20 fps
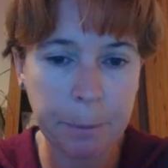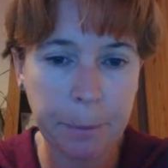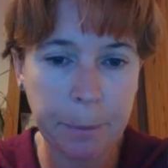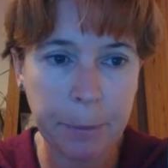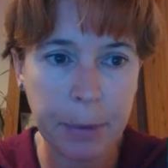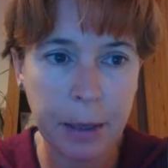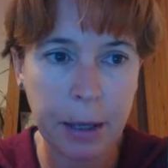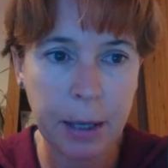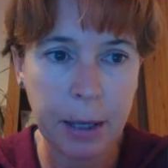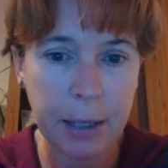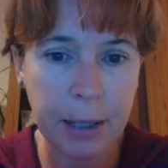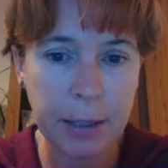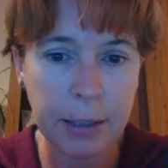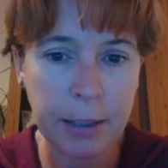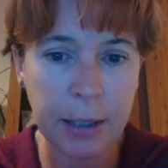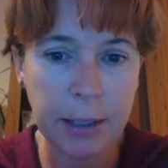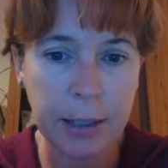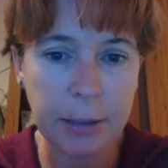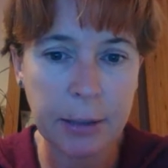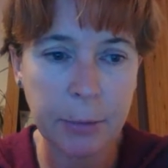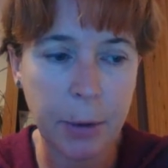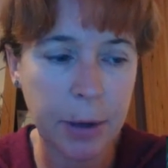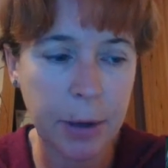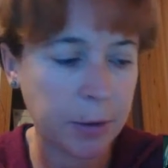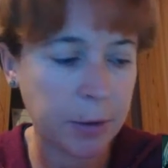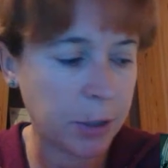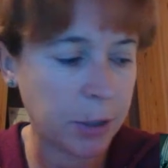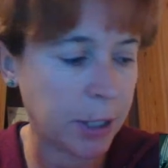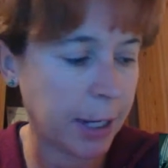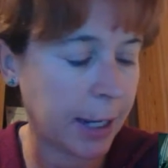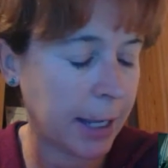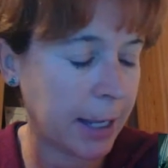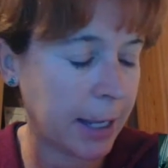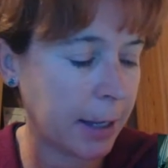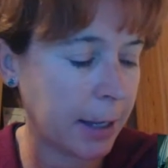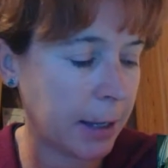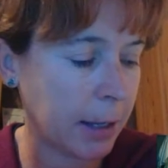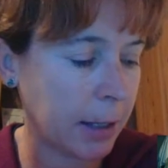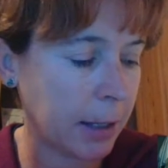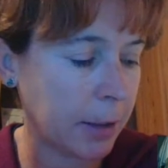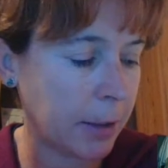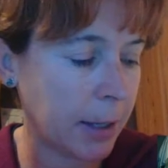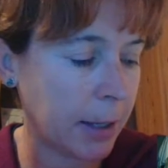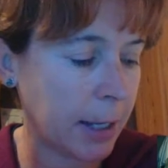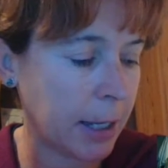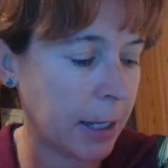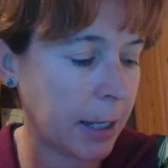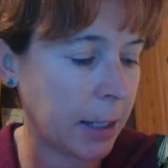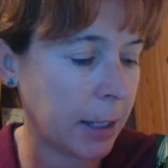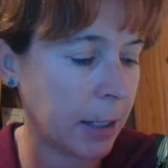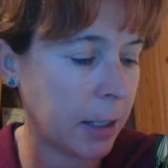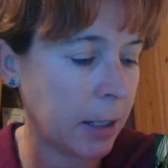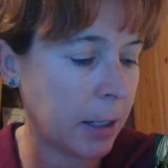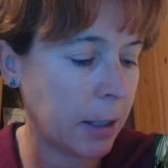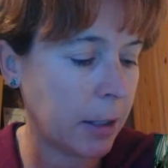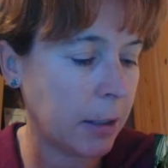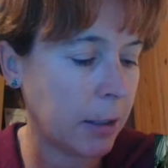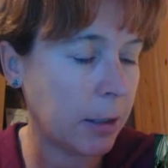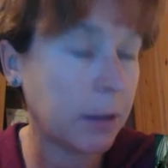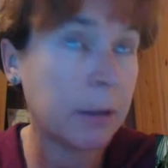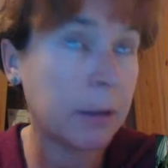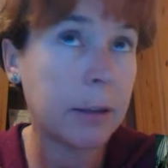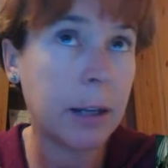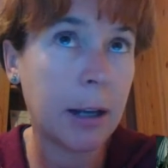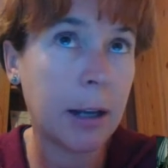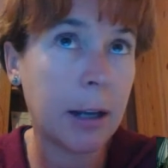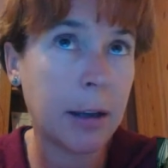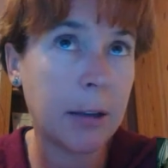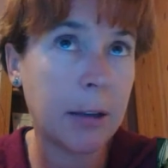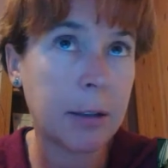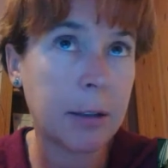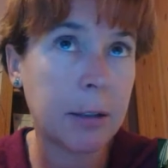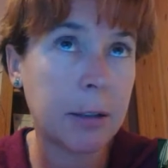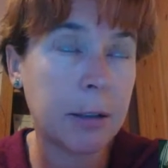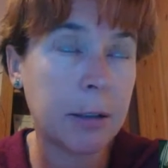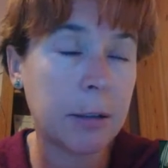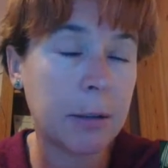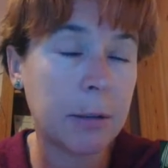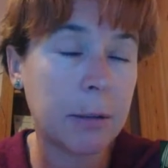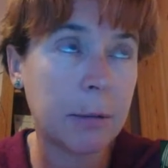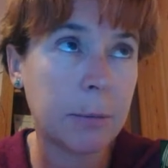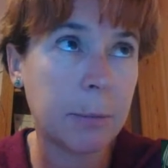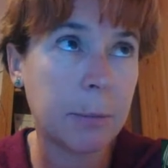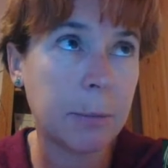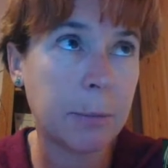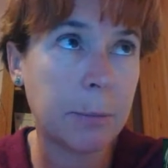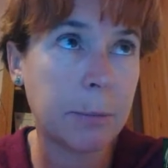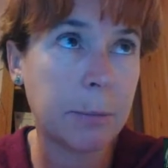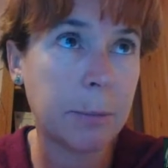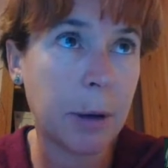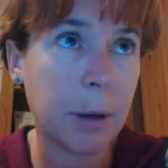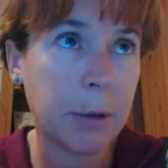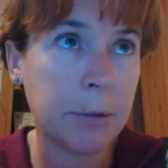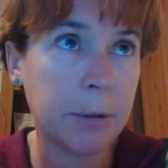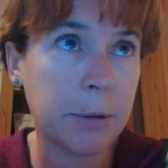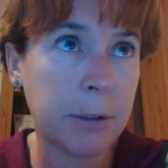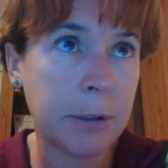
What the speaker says: It's worth checking the last post,